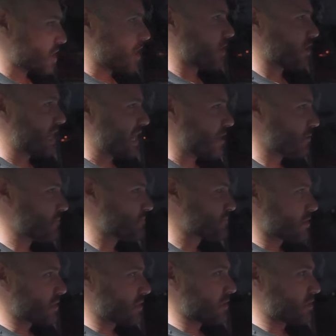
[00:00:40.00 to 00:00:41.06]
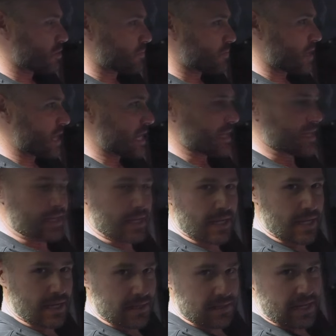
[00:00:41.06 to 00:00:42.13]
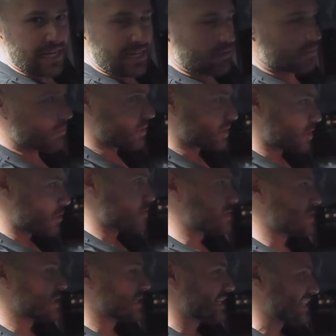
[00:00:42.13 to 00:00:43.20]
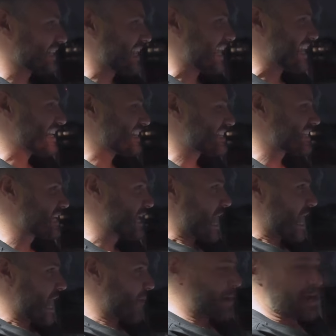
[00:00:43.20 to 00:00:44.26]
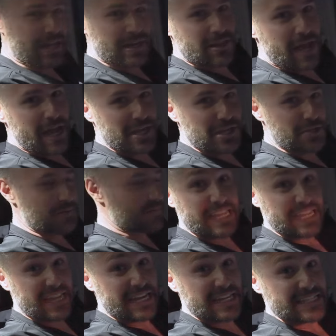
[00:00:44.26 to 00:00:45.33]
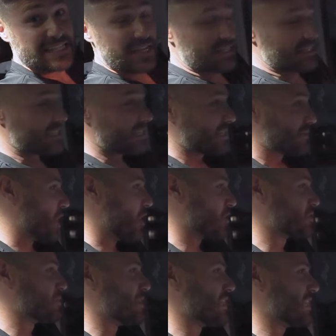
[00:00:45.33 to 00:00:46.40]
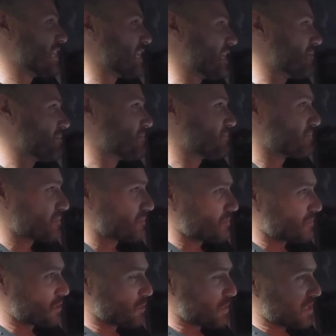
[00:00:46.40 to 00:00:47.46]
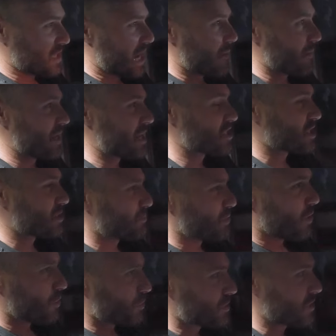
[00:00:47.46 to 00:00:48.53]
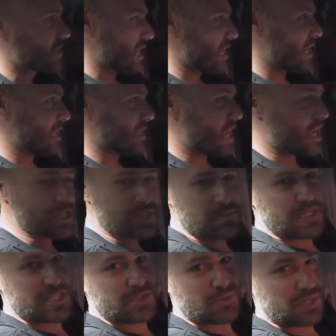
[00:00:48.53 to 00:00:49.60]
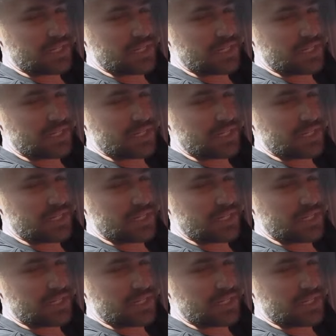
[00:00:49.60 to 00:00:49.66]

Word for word: all out, took a little break, and now we're going to hit legs. I'm not gonna lie to you, it kind of sucks. Ultimately, doing the combination of both allows me to